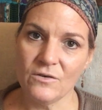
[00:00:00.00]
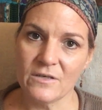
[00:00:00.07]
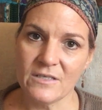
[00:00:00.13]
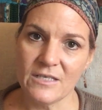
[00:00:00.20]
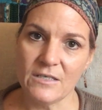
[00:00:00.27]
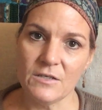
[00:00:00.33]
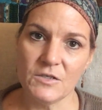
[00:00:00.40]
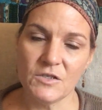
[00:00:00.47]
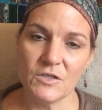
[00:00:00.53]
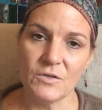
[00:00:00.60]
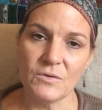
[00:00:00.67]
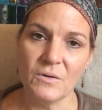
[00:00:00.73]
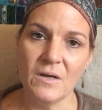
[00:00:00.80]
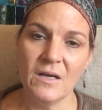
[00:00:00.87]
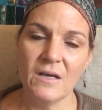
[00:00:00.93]
hooked
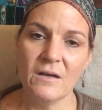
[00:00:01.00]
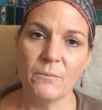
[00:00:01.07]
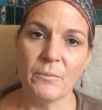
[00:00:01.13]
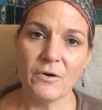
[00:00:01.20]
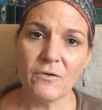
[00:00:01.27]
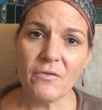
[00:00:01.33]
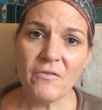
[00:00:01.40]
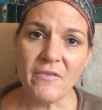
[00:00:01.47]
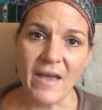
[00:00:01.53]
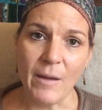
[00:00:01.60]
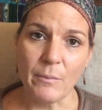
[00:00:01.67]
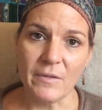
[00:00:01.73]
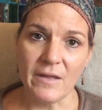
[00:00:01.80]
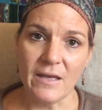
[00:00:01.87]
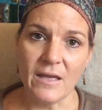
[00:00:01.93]
into birth
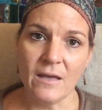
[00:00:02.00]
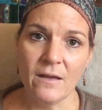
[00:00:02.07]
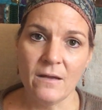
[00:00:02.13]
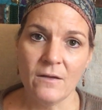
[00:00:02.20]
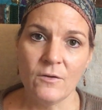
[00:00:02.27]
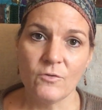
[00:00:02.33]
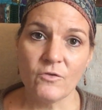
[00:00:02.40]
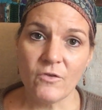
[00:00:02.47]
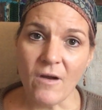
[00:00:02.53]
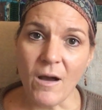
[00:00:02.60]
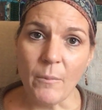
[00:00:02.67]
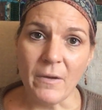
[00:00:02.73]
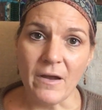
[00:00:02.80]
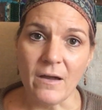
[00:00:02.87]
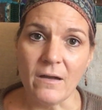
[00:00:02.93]
family
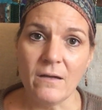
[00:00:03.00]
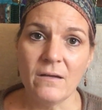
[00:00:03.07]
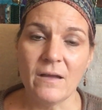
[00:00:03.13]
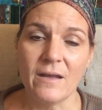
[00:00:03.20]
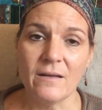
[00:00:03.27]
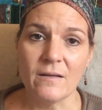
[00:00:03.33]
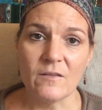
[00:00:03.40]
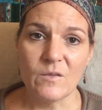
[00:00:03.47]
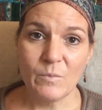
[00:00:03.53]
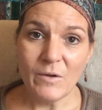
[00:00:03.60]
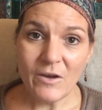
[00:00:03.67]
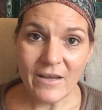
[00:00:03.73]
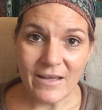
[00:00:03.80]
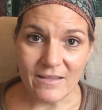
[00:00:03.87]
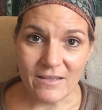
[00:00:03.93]
trauma and
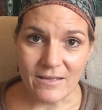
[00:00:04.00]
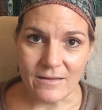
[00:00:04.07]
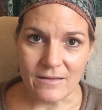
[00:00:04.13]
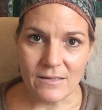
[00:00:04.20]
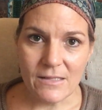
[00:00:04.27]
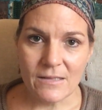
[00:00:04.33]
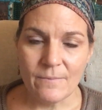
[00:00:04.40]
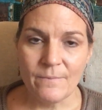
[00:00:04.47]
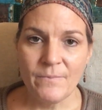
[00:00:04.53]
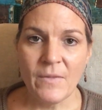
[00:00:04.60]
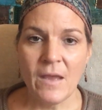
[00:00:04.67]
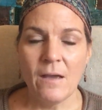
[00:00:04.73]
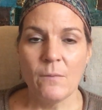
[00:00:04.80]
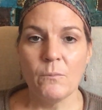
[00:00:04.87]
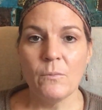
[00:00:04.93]
experiences,
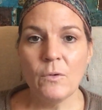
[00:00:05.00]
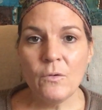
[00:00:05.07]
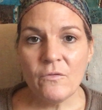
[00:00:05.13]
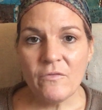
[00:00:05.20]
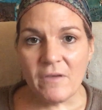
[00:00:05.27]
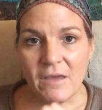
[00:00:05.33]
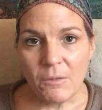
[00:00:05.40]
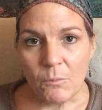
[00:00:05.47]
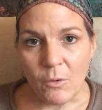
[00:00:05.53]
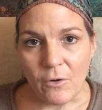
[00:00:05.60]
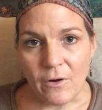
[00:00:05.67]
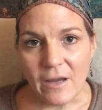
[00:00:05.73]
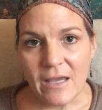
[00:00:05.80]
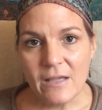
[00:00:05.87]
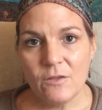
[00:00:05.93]
moving
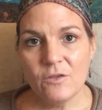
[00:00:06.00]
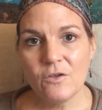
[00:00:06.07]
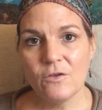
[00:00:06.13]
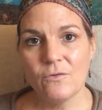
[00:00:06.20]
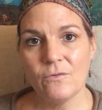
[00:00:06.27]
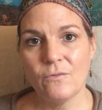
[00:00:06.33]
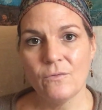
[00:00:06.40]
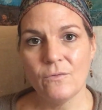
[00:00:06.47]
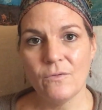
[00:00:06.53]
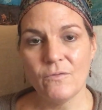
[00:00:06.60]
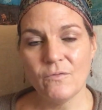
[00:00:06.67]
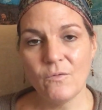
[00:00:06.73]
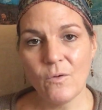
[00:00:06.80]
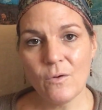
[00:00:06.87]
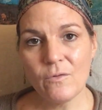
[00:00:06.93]
more into the
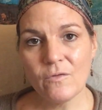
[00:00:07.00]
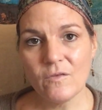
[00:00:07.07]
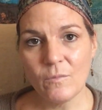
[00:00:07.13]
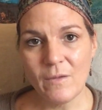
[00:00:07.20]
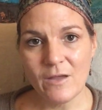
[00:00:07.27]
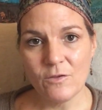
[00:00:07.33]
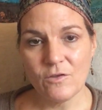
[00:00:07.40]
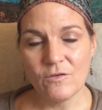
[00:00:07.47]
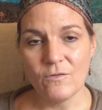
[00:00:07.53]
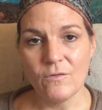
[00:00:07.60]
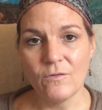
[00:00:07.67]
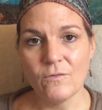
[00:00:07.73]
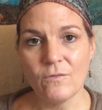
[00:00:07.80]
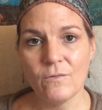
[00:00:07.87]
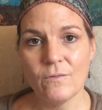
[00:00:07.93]
4th
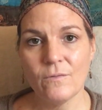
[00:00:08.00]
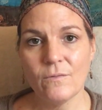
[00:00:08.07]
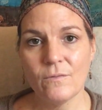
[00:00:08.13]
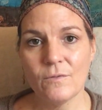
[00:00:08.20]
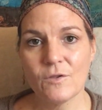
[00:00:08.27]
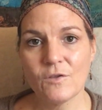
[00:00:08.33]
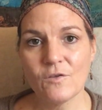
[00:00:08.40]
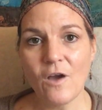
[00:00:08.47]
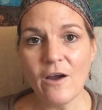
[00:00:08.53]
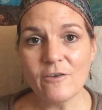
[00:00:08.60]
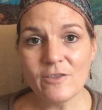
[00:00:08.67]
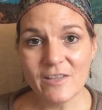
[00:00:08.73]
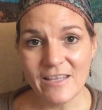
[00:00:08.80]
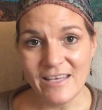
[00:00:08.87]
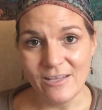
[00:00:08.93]
dimensional
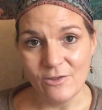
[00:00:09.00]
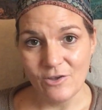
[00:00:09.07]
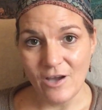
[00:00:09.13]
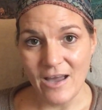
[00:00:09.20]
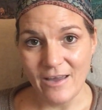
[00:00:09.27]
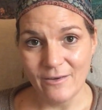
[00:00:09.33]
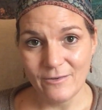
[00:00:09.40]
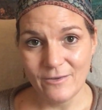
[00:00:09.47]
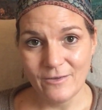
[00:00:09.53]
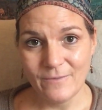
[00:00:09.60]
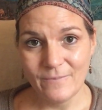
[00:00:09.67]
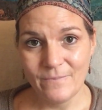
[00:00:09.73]
starseed child,